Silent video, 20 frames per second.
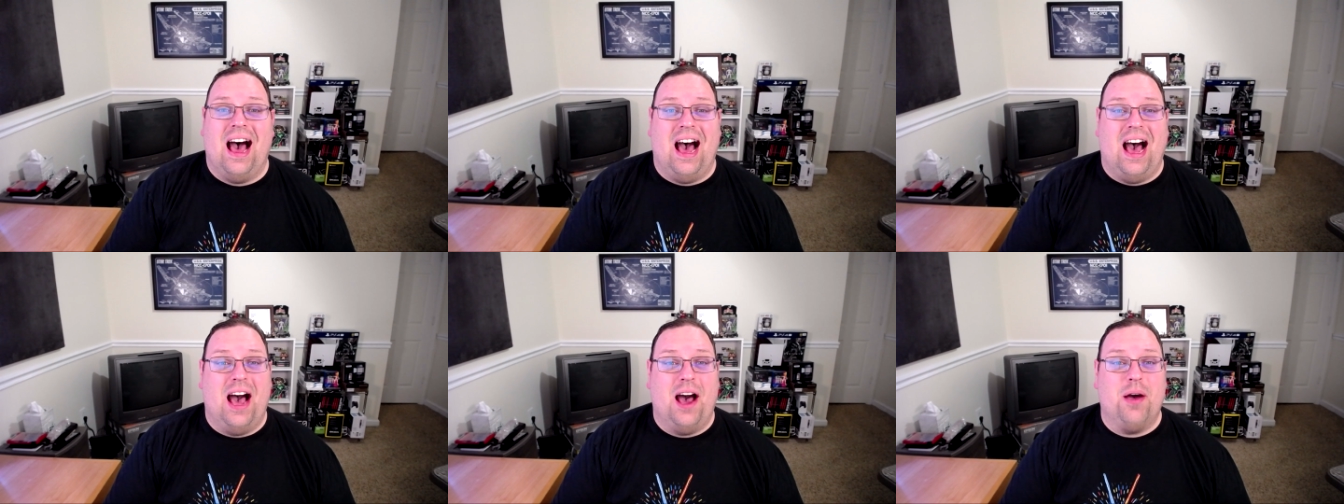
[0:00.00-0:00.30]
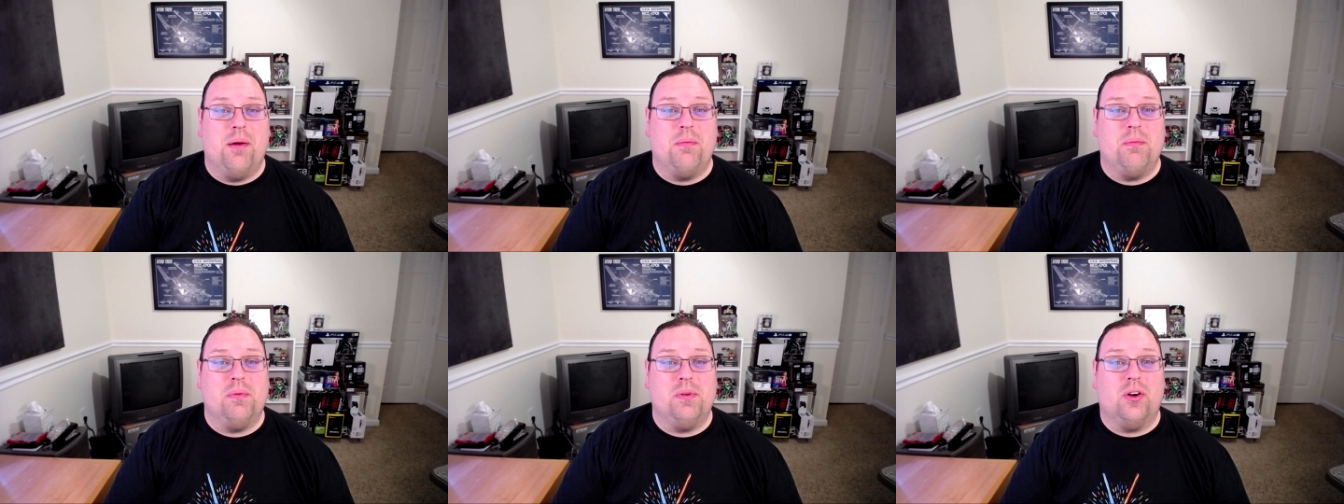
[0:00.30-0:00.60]

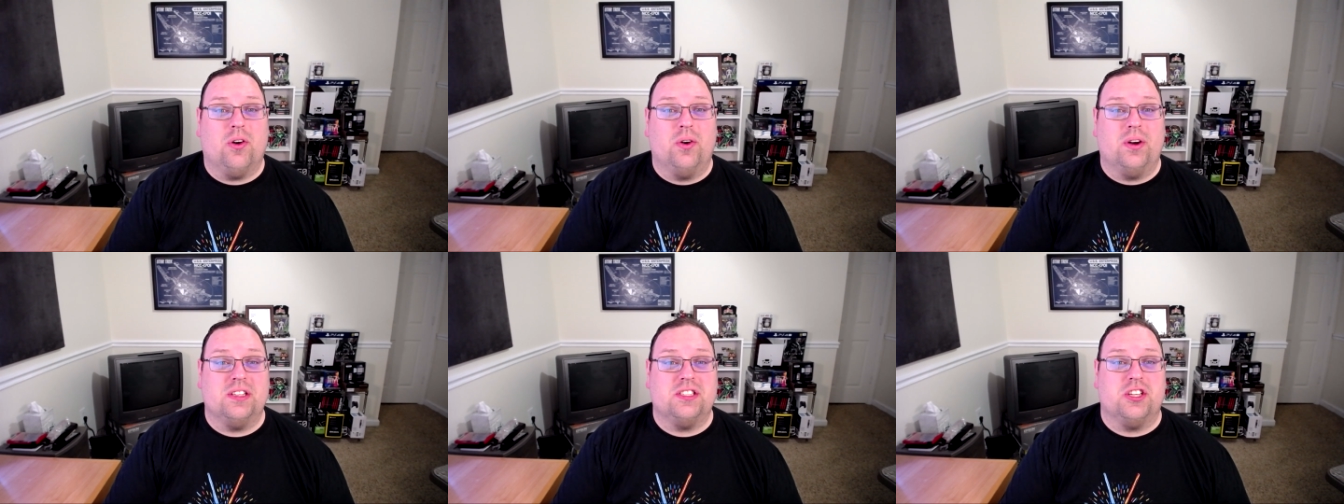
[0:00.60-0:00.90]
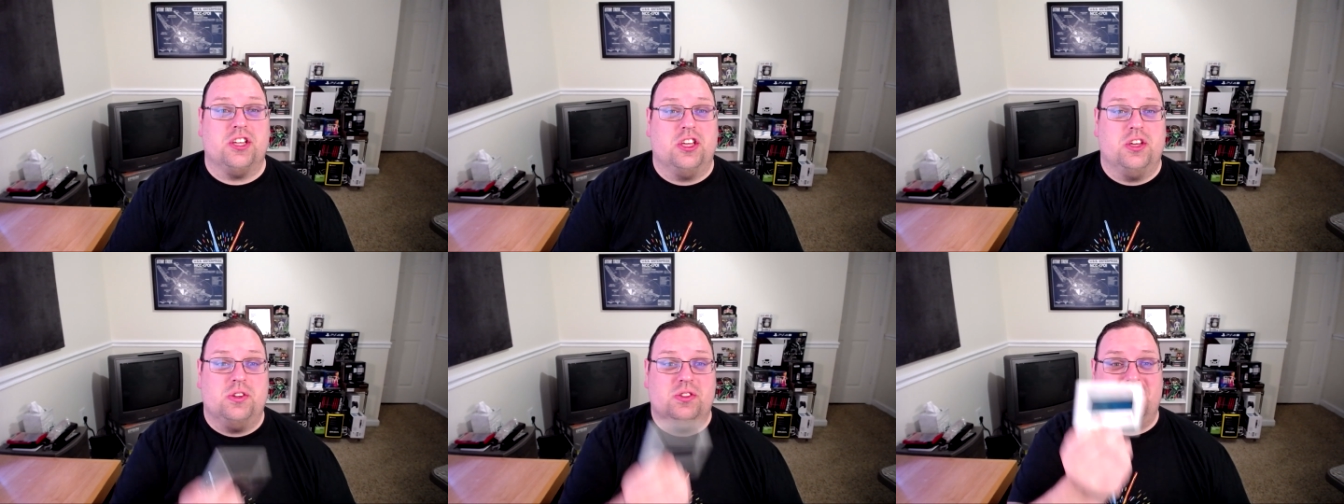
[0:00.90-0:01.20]
I'm going
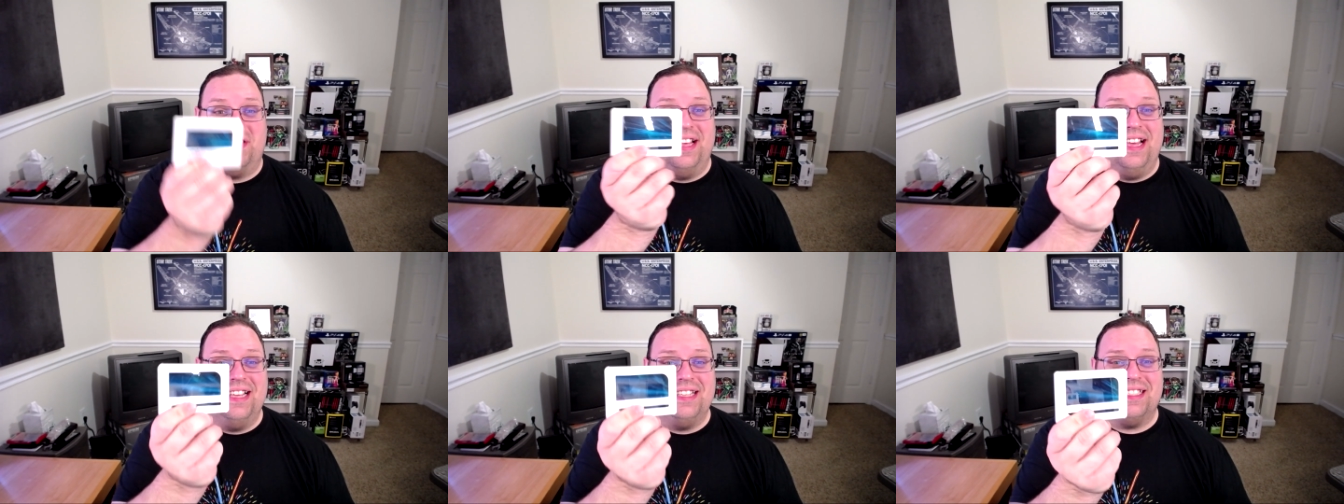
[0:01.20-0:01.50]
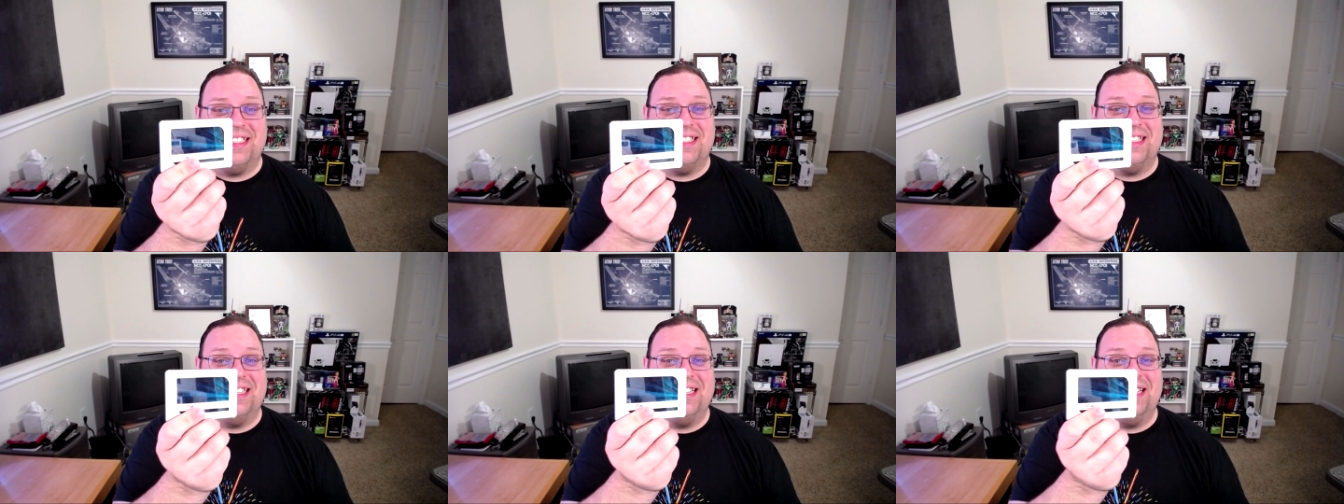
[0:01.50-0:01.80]
to use
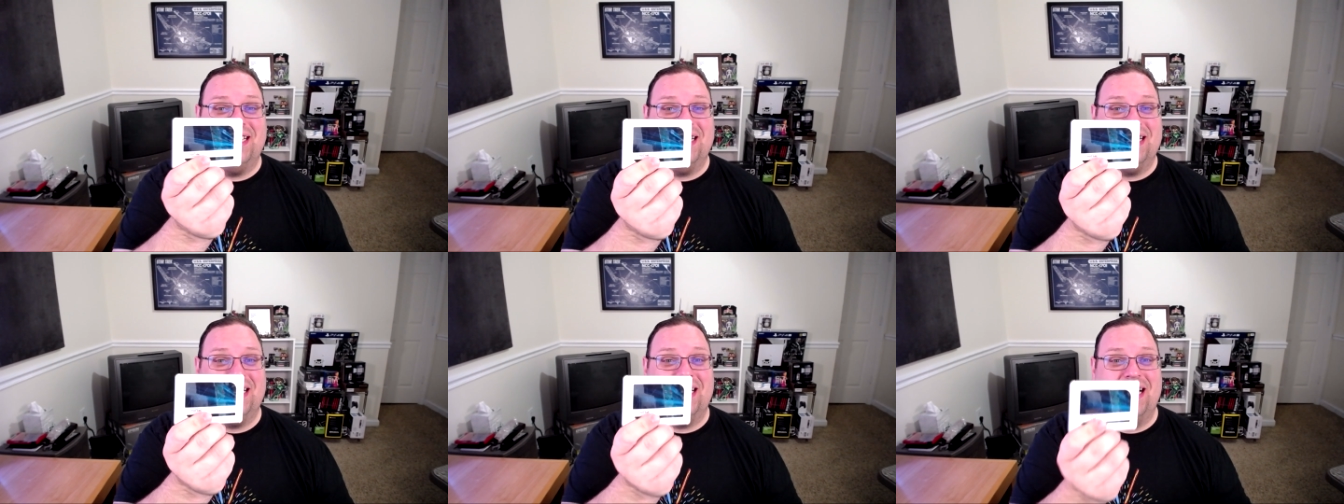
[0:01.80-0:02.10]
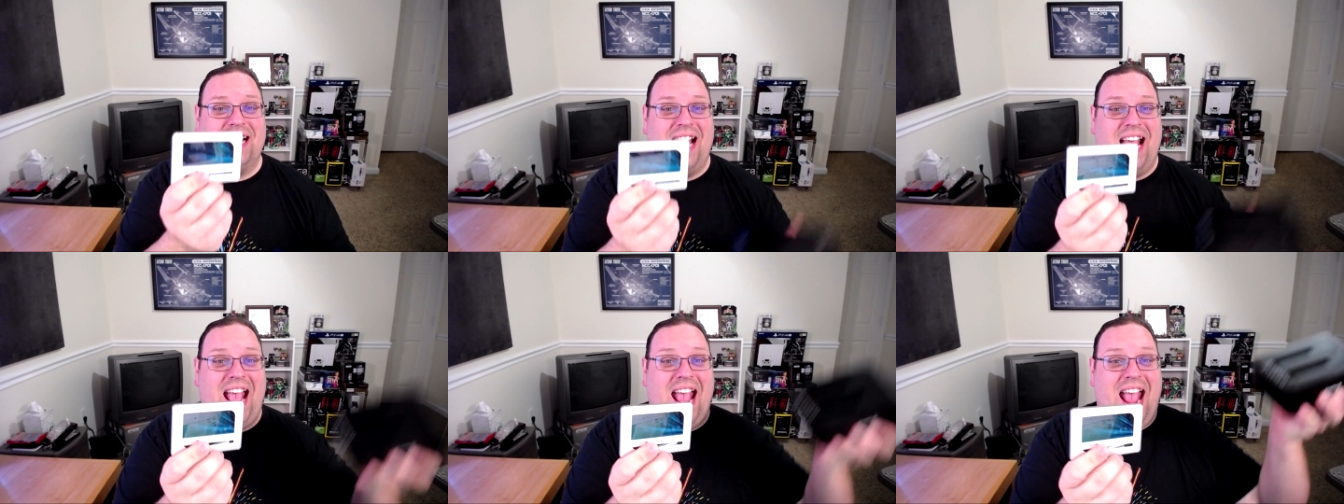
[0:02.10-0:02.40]
this
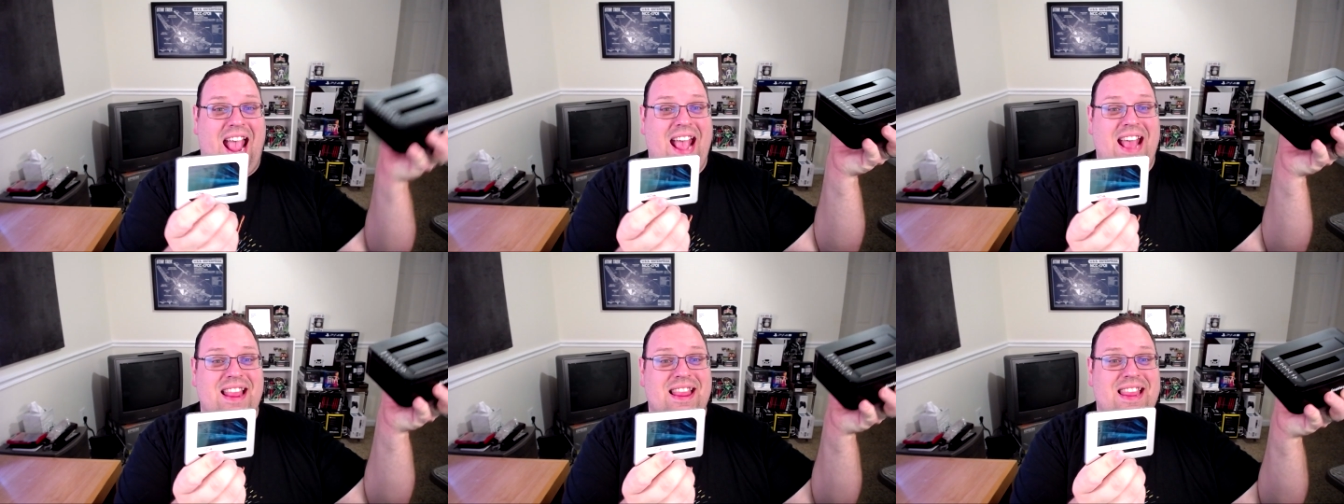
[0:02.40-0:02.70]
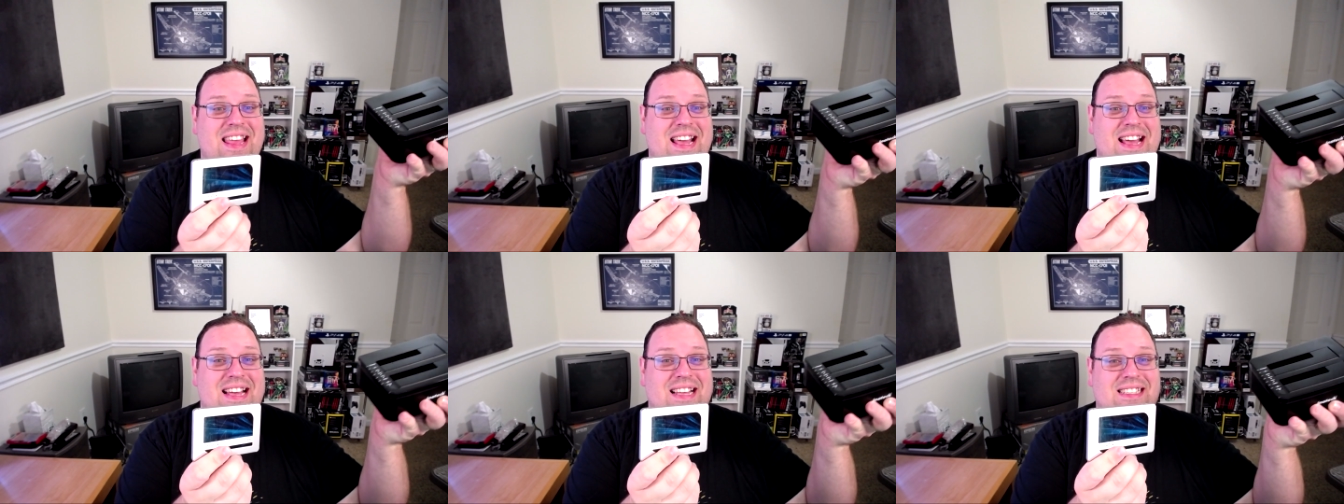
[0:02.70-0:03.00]
and
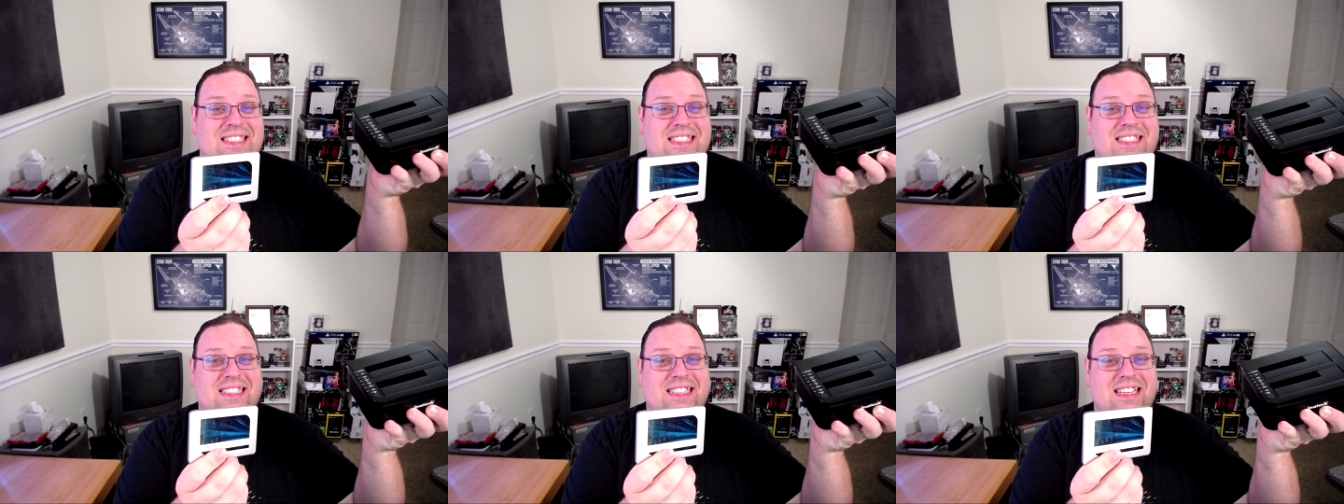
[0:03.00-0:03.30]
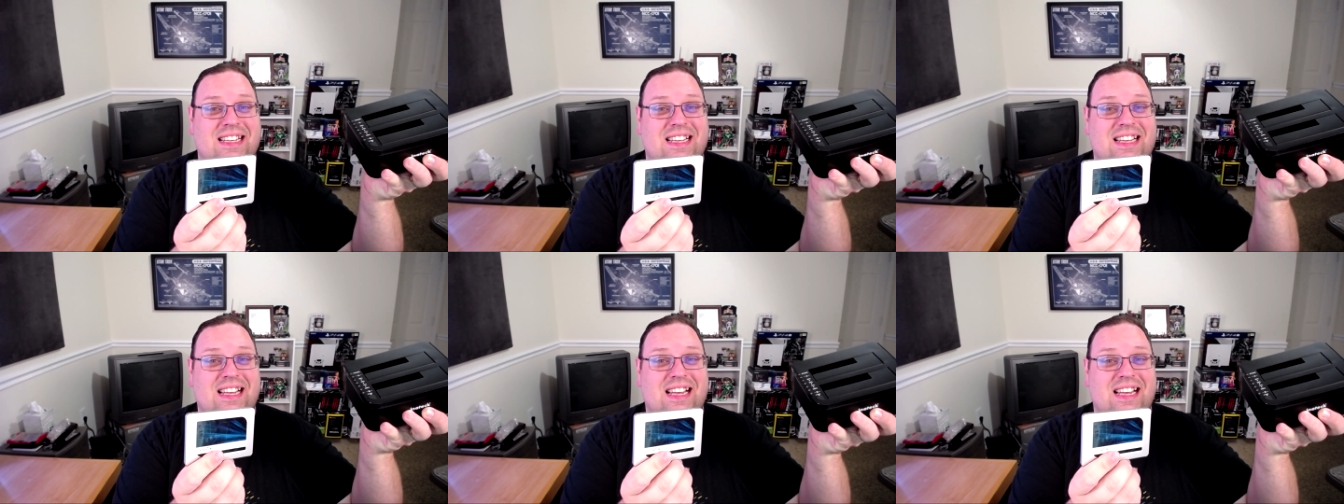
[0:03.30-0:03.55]
this